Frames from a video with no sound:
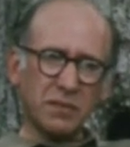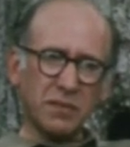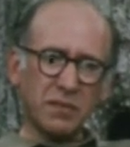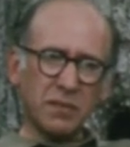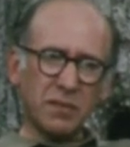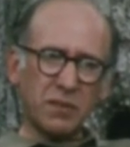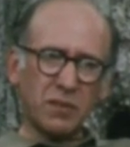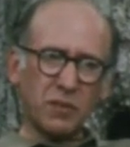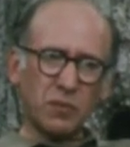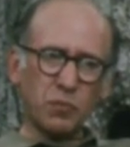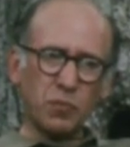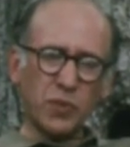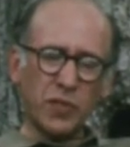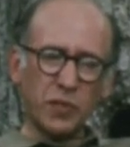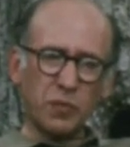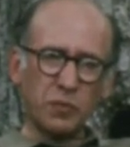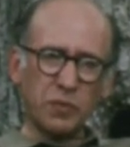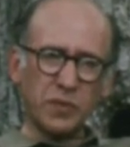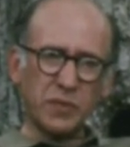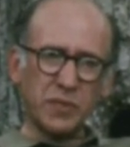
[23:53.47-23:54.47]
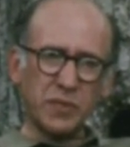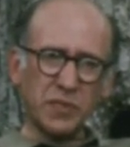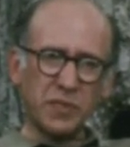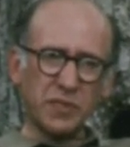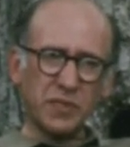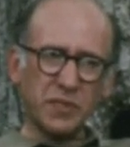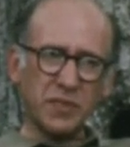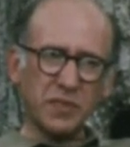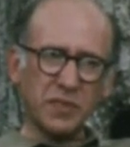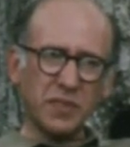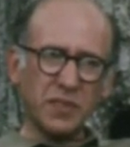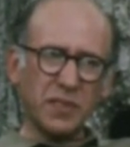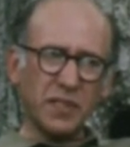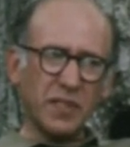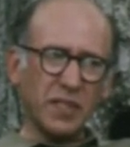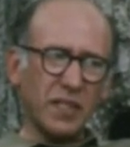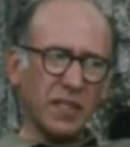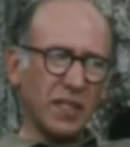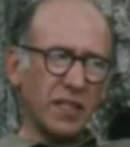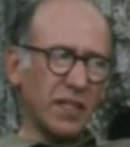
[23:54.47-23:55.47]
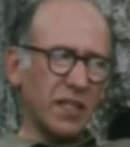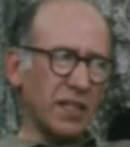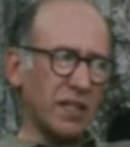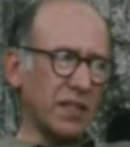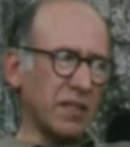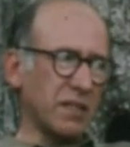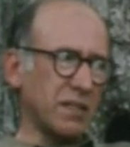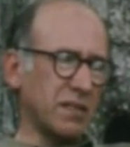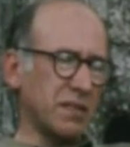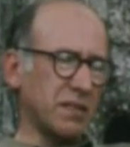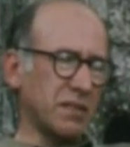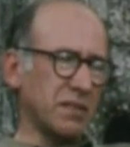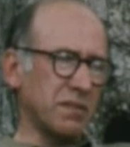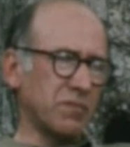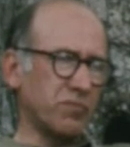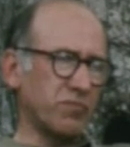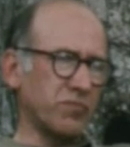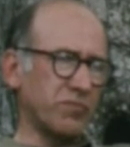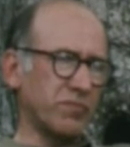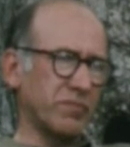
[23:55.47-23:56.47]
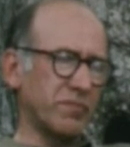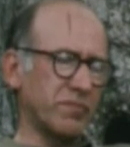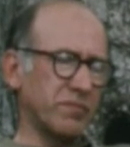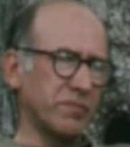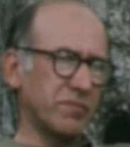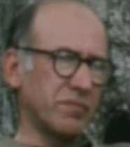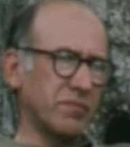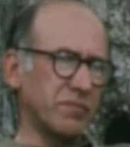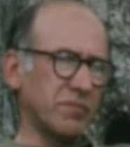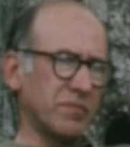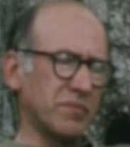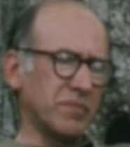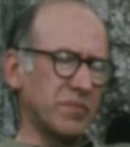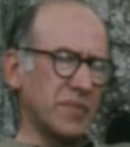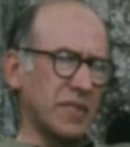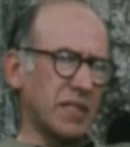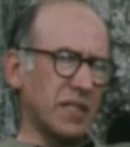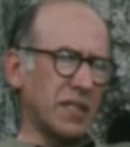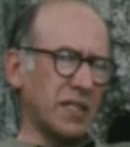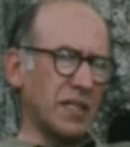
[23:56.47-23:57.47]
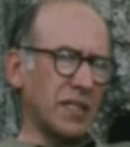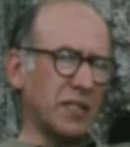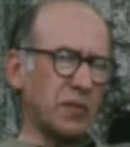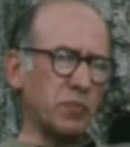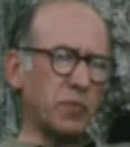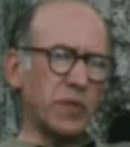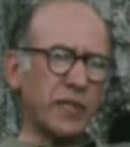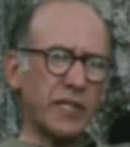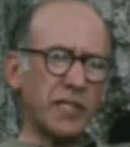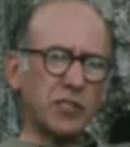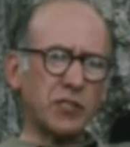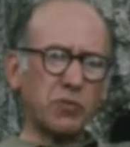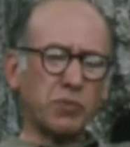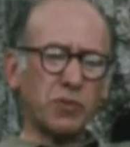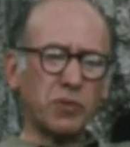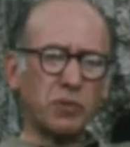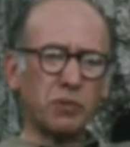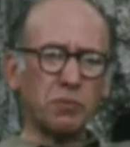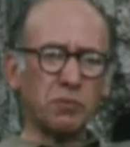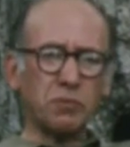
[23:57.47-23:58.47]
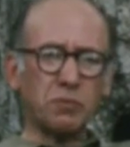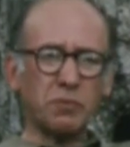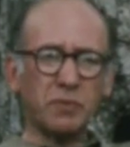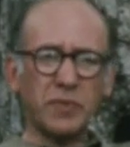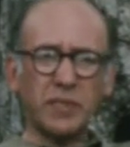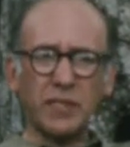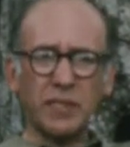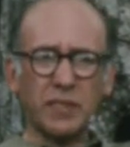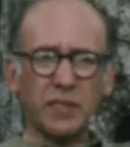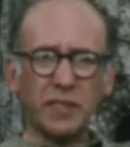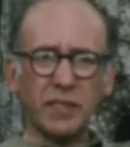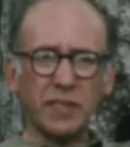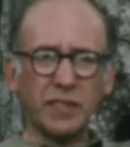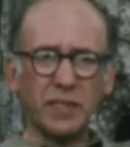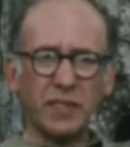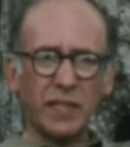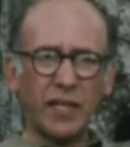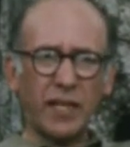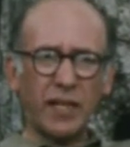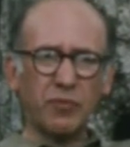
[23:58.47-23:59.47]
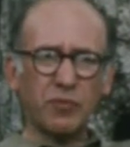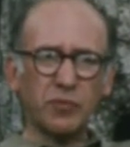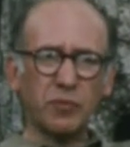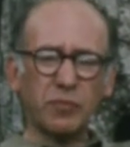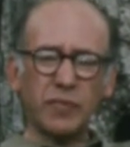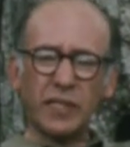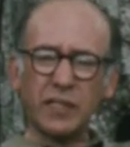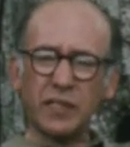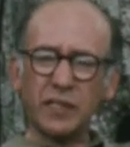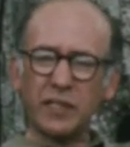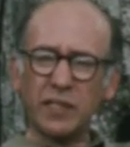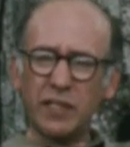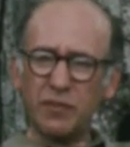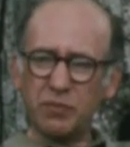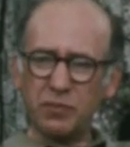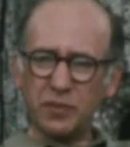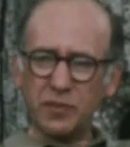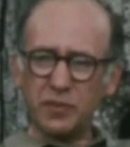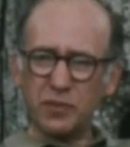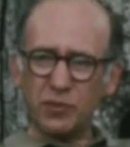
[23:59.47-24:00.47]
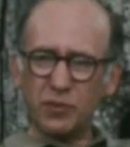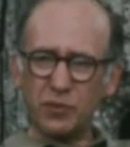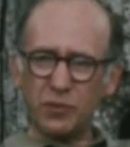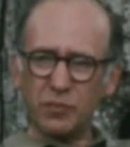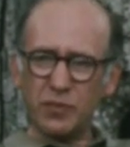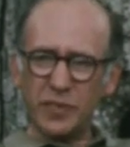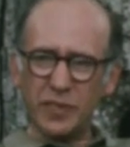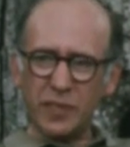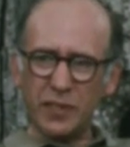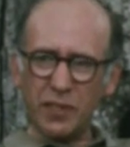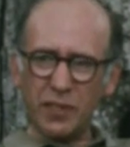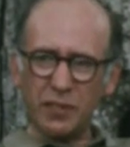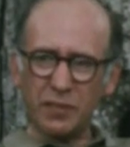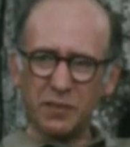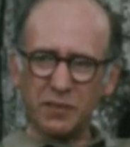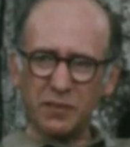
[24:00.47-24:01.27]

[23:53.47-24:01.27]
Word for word: on purpose, um, in a place where you really have to make an effort to be alone,